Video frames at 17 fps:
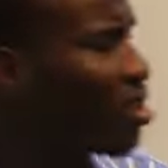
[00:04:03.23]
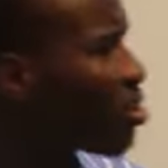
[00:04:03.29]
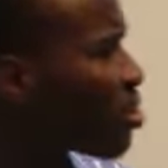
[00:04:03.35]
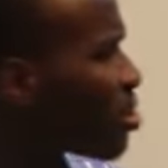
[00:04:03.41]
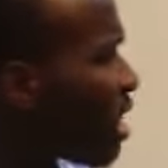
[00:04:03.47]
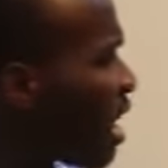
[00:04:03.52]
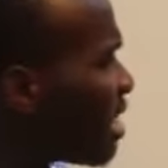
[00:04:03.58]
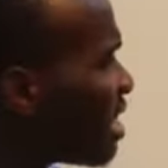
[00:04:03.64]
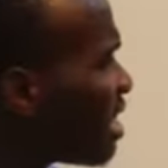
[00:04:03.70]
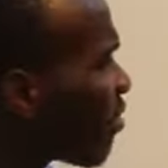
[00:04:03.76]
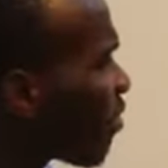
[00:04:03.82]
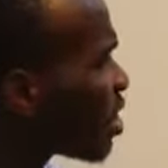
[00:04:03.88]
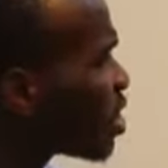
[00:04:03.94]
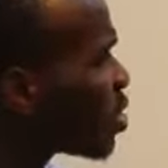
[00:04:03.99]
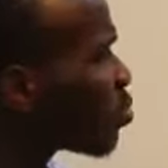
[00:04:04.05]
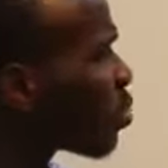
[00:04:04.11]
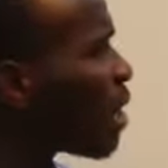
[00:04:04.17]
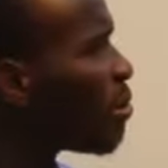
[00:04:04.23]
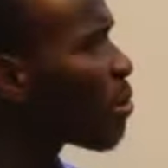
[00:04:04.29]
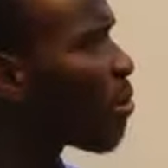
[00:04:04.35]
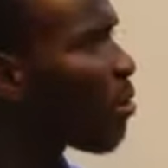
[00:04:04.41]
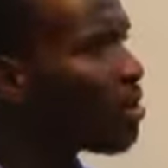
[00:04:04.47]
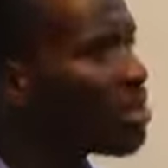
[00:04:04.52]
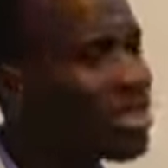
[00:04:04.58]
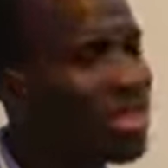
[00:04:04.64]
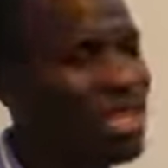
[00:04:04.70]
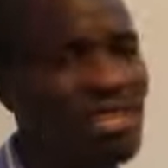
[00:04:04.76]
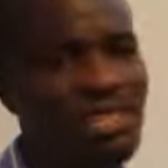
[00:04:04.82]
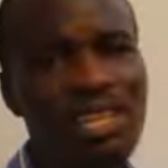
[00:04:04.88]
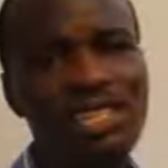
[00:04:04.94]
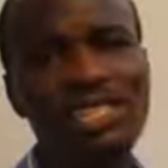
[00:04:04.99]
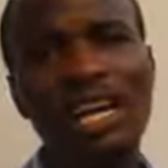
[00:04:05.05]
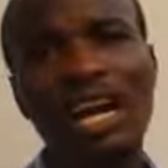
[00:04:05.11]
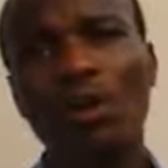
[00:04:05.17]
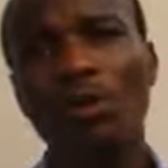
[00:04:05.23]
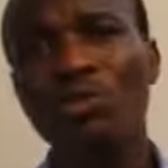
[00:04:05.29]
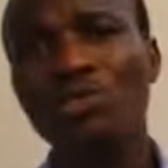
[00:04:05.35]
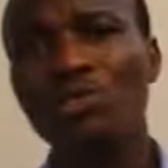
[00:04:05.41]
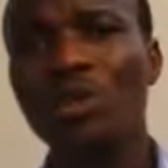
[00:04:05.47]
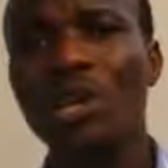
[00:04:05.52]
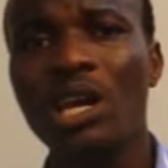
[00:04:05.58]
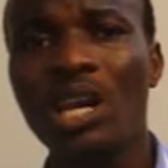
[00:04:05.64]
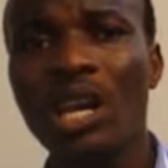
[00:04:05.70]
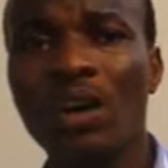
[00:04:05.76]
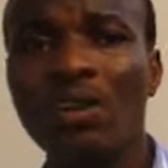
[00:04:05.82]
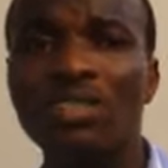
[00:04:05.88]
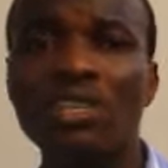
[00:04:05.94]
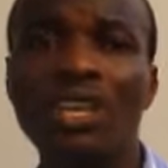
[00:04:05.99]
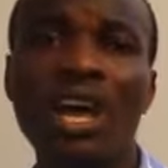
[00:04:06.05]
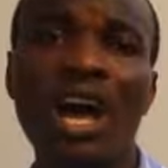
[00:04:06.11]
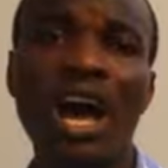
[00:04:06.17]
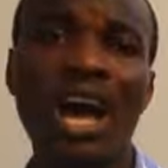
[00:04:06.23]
So that's the reason why we call the sales ledger control account